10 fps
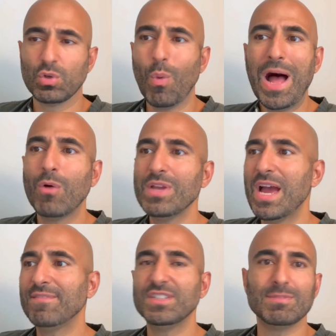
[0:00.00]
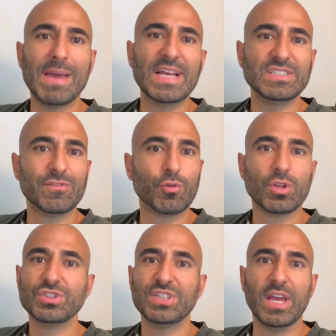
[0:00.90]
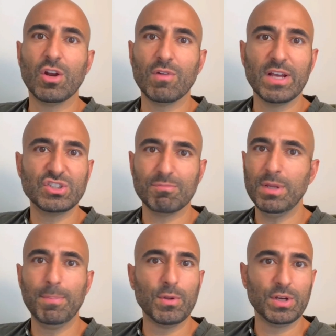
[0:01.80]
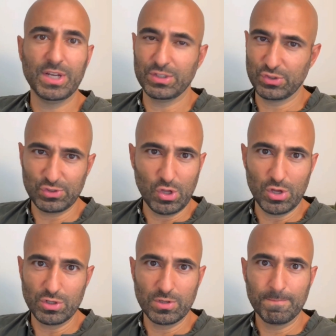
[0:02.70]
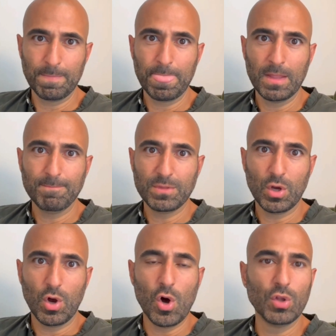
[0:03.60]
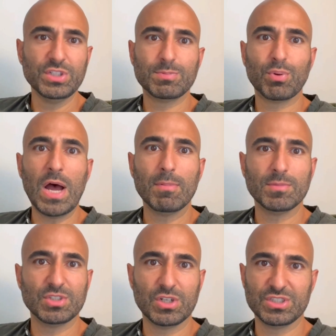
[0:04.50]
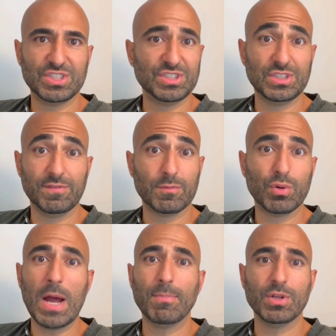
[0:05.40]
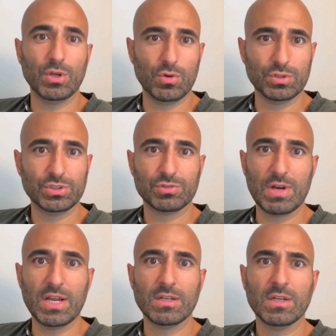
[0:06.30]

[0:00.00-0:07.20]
while we have this massive real estate correction, people are getting all these problems are existing for property owners, right?